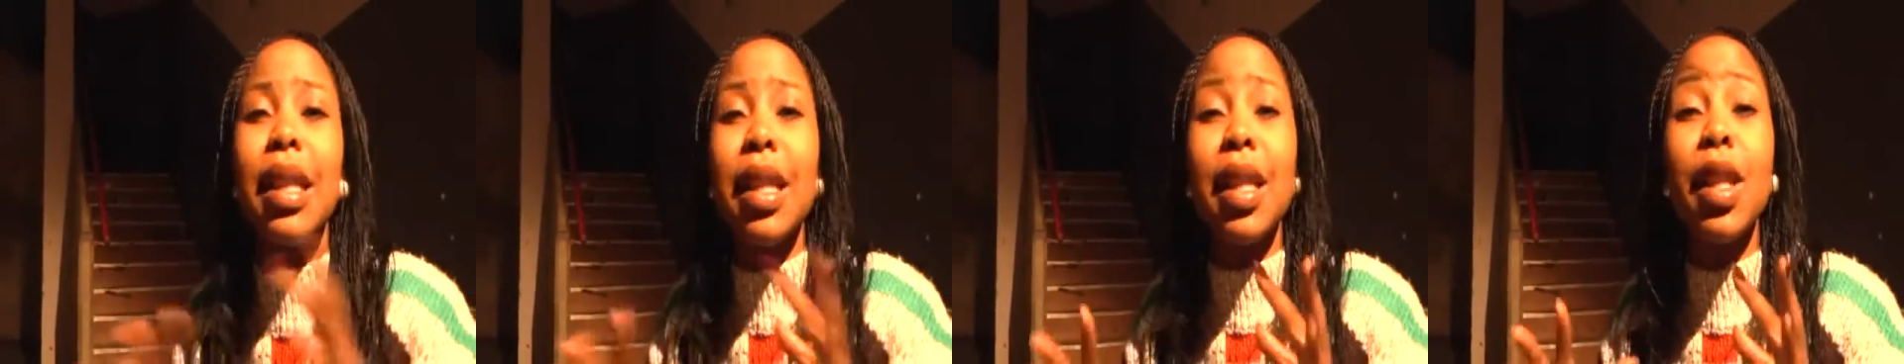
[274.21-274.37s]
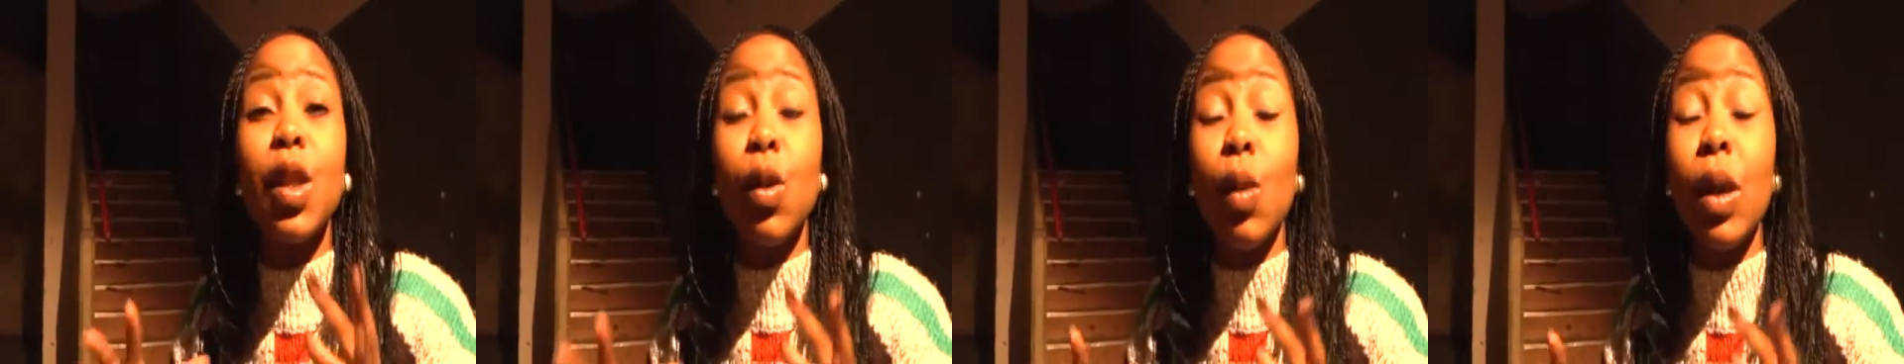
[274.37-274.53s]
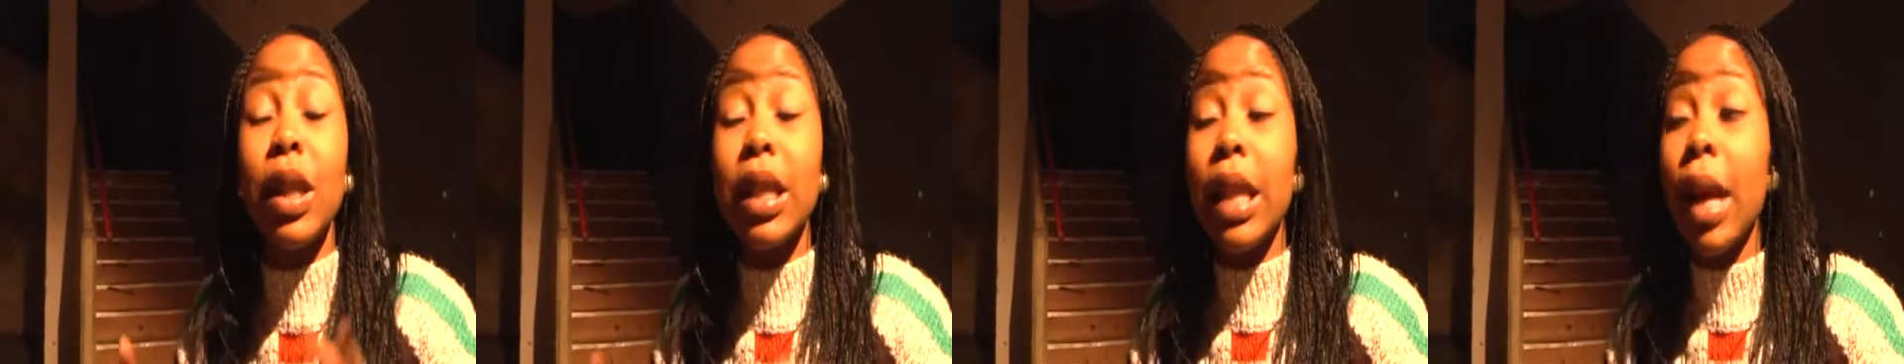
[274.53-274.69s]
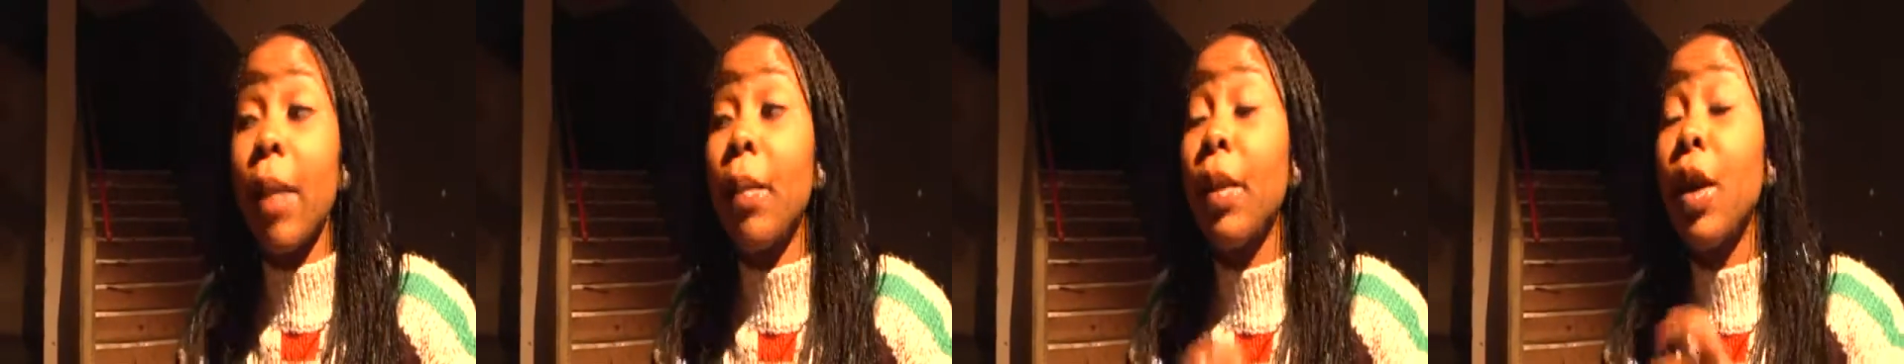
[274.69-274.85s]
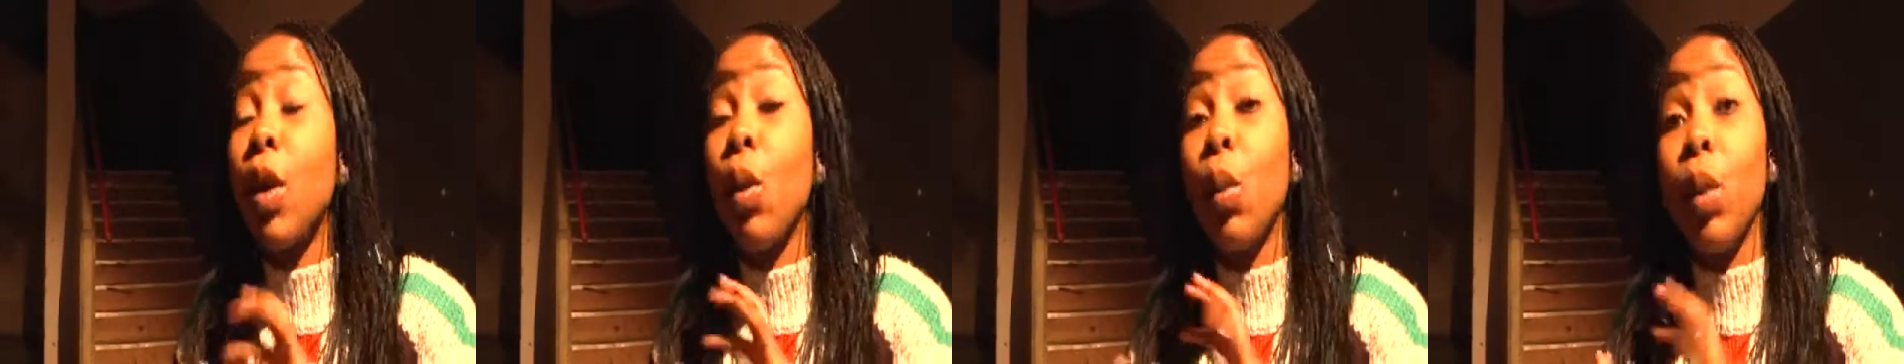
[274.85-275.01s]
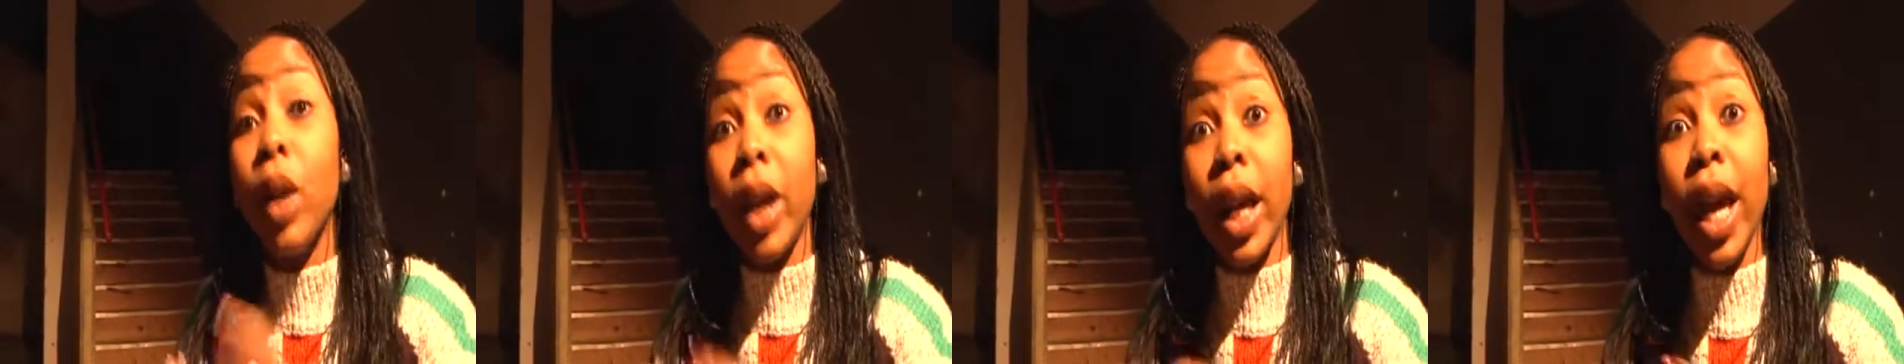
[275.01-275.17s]
is what's
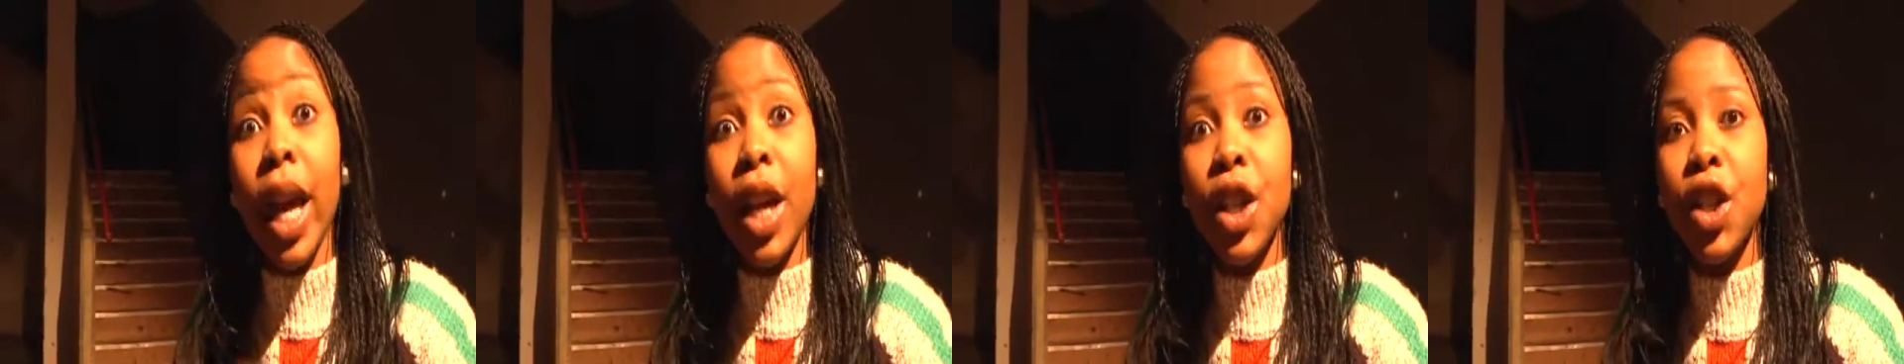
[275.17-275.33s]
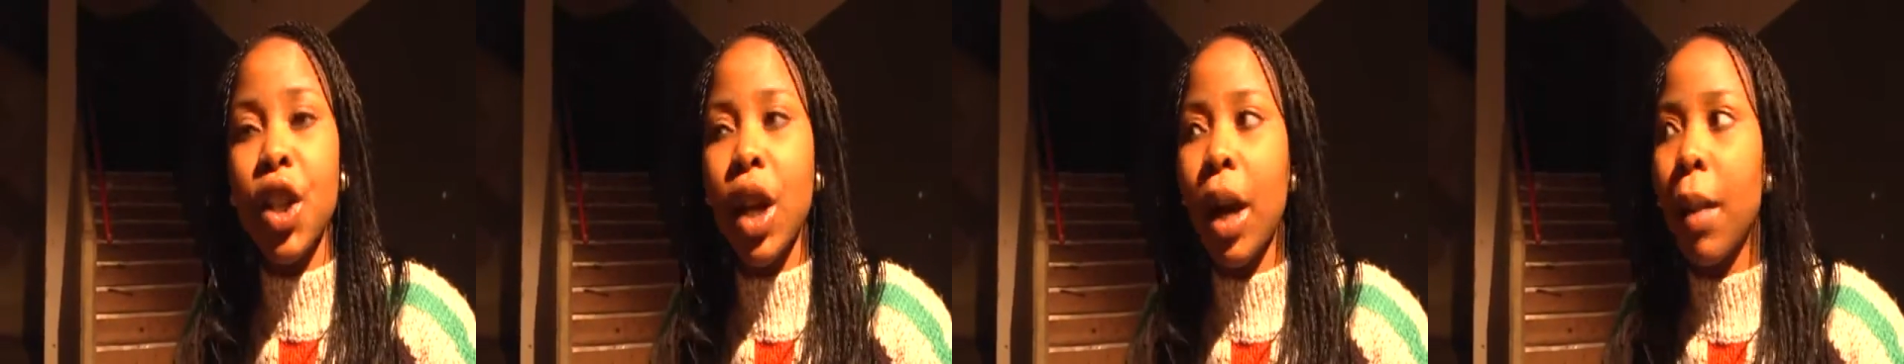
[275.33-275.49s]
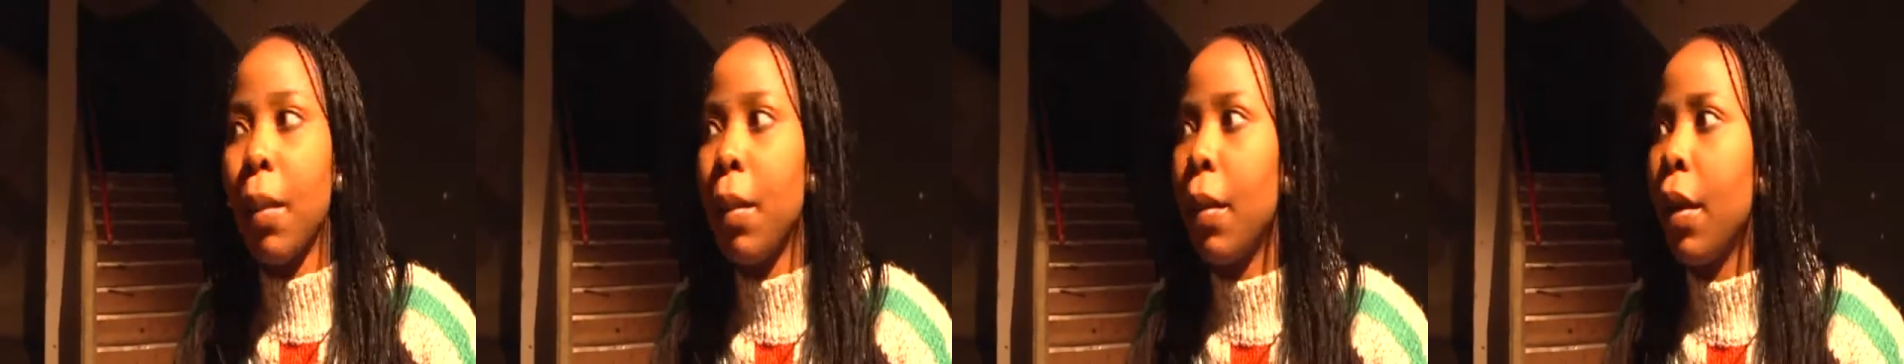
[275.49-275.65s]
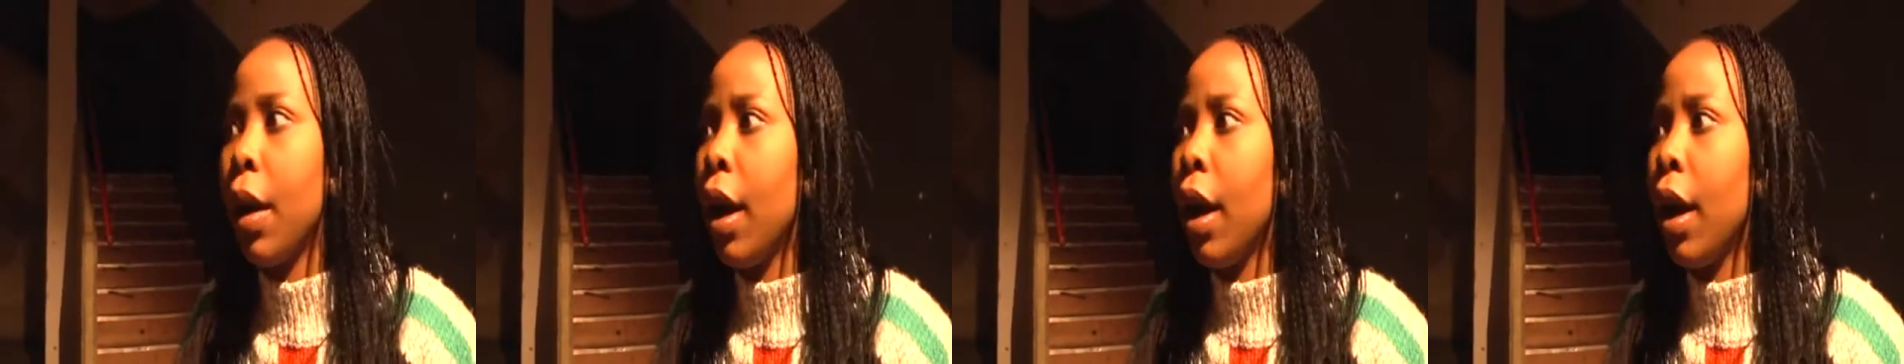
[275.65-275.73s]
happening, we catch up,